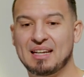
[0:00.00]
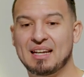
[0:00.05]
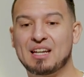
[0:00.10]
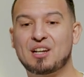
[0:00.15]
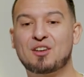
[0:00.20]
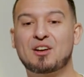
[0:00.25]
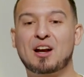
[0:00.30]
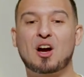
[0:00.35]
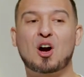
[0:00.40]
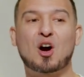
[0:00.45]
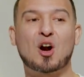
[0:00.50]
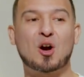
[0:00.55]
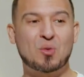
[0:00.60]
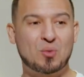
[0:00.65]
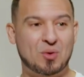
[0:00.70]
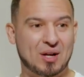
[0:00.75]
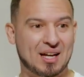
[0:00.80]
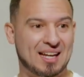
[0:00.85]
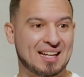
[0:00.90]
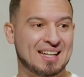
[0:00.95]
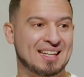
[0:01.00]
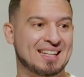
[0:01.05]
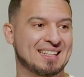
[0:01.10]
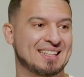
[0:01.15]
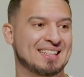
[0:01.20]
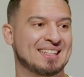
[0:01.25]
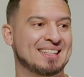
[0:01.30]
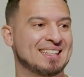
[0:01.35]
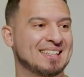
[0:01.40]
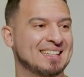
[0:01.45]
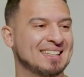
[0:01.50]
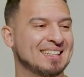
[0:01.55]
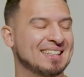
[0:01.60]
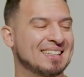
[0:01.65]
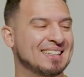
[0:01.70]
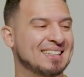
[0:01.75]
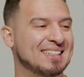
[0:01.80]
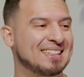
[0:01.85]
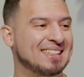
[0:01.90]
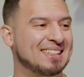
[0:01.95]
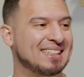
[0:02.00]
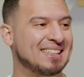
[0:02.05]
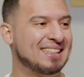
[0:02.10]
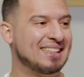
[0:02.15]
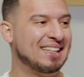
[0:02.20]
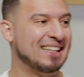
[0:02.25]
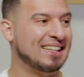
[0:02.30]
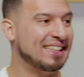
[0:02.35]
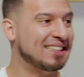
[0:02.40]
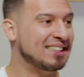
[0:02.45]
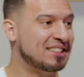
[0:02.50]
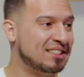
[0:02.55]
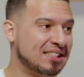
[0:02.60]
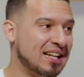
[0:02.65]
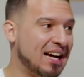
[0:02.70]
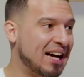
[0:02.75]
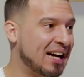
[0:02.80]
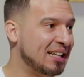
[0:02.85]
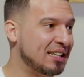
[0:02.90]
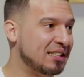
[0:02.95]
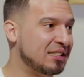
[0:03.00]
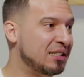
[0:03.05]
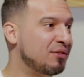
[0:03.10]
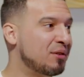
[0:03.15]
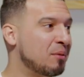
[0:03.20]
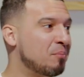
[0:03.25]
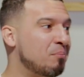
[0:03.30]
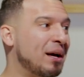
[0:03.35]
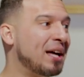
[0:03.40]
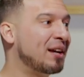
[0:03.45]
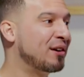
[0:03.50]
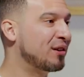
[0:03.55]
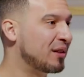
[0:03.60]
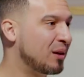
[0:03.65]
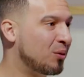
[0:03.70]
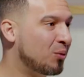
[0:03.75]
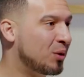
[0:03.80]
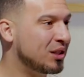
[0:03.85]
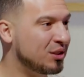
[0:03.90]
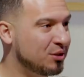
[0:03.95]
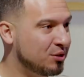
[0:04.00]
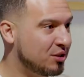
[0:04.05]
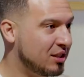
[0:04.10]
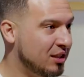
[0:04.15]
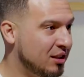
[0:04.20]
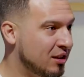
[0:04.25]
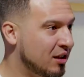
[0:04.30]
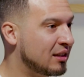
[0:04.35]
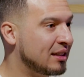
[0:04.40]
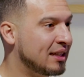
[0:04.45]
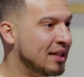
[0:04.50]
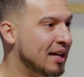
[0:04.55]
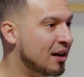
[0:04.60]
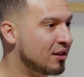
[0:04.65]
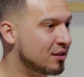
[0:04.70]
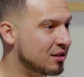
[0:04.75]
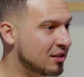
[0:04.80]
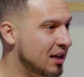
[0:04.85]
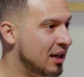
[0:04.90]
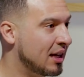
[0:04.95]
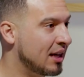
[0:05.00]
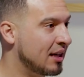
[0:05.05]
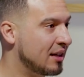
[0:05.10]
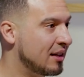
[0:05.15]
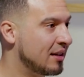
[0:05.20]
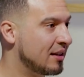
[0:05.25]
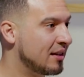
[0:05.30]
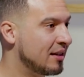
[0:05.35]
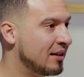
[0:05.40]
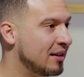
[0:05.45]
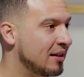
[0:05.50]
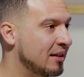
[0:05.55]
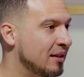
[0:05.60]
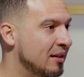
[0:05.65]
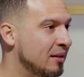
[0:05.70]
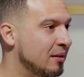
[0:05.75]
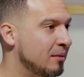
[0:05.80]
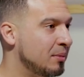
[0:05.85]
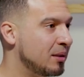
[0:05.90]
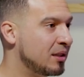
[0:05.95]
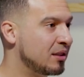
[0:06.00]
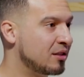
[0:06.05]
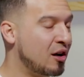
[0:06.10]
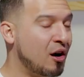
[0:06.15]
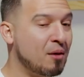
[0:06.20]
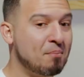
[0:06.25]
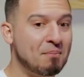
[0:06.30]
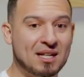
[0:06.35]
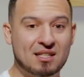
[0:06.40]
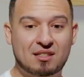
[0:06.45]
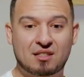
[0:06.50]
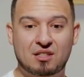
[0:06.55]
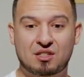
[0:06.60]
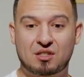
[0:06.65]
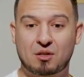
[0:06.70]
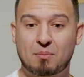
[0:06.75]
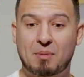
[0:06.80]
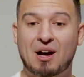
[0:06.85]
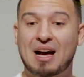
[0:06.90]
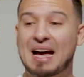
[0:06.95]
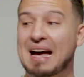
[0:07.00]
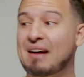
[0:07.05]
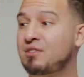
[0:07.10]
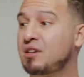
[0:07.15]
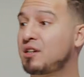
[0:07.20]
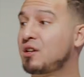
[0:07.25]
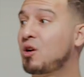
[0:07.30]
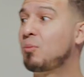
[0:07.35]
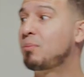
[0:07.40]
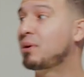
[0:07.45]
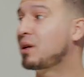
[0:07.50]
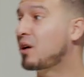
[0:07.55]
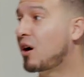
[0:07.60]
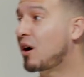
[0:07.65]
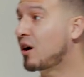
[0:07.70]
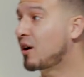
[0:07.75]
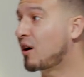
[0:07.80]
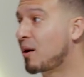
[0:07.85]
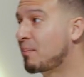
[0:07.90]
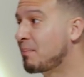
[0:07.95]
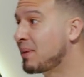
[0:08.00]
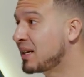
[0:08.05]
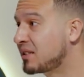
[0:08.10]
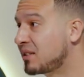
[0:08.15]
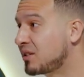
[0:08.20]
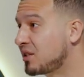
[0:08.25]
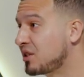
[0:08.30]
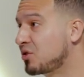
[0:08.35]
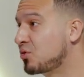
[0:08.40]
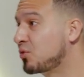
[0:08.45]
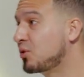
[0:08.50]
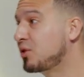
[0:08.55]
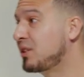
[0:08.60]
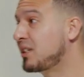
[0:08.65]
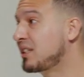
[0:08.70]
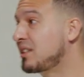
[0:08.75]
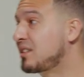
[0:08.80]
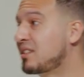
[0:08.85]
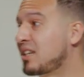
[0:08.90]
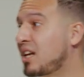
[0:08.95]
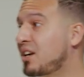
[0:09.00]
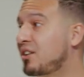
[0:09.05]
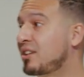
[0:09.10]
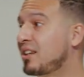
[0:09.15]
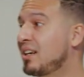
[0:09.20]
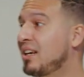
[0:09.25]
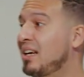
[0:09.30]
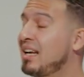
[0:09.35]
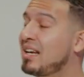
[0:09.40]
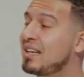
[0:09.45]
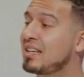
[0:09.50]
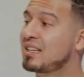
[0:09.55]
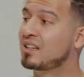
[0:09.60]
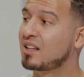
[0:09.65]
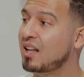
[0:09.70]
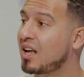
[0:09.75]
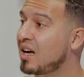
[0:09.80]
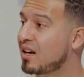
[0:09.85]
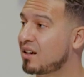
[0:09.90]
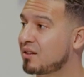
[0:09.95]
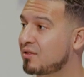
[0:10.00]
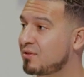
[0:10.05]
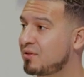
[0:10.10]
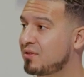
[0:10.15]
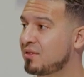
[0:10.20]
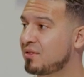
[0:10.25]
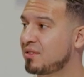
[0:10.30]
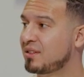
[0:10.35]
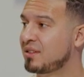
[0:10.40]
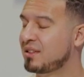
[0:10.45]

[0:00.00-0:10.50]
Here at Heartway, the inside is even better than what you see on the outside because our message is about having an open heart. Our message is rooted and centered in love.